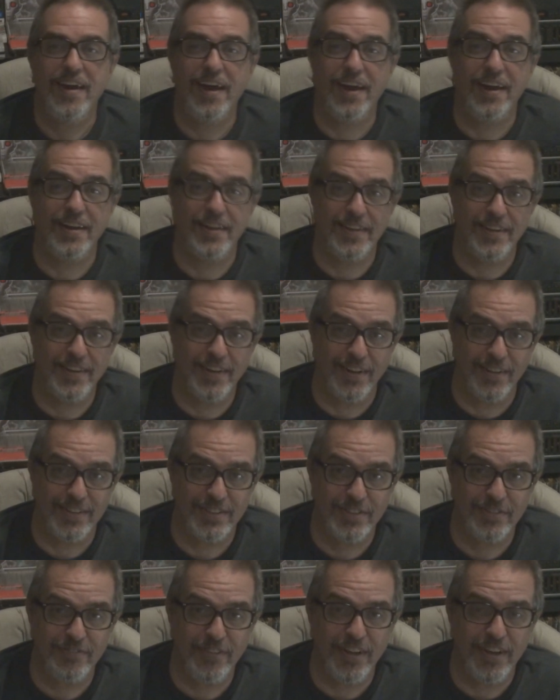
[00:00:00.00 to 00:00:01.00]
and you know
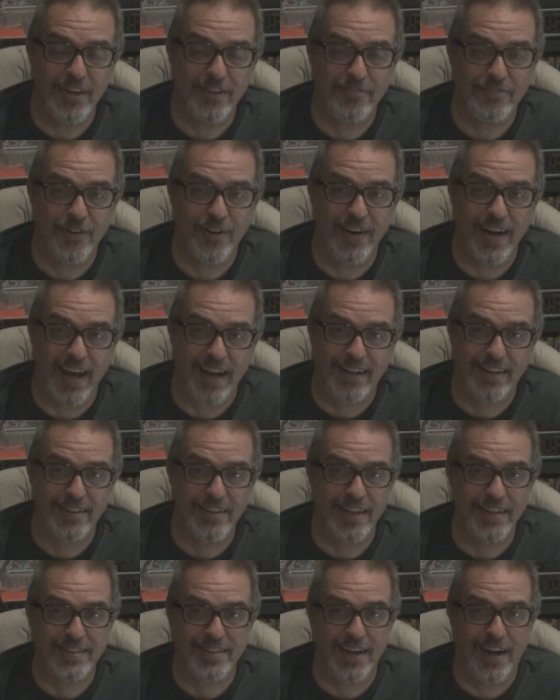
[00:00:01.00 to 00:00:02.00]
there's a video for it, and I
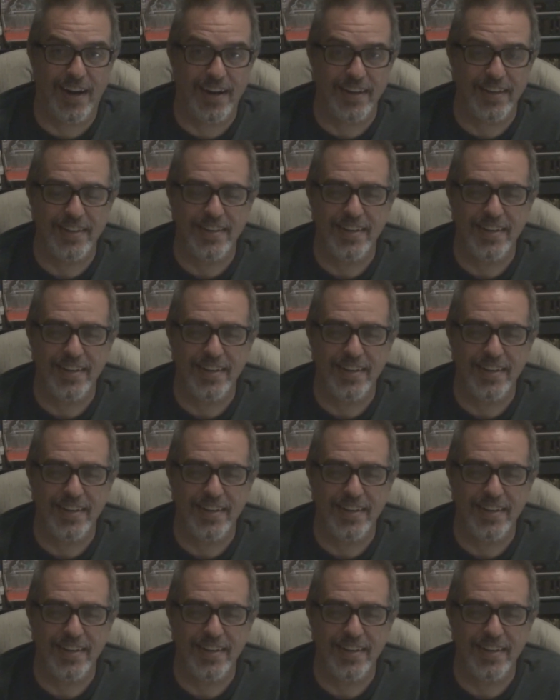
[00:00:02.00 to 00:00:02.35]
clicked on